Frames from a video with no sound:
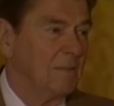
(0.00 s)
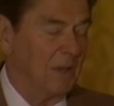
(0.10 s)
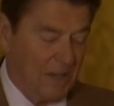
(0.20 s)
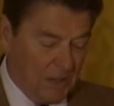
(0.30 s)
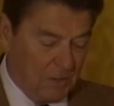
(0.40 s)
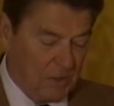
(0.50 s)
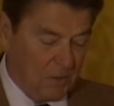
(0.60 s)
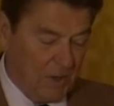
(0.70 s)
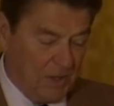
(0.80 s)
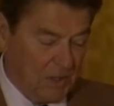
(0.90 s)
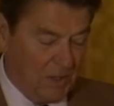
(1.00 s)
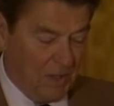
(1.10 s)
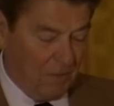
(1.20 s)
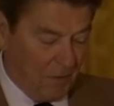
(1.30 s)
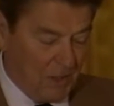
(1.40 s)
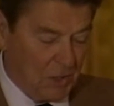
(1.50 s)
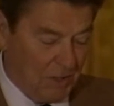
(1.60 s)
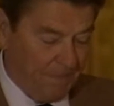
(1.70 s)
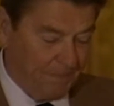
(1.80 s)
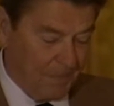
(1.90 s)
but interest rates and
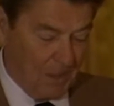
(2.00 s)
inflation,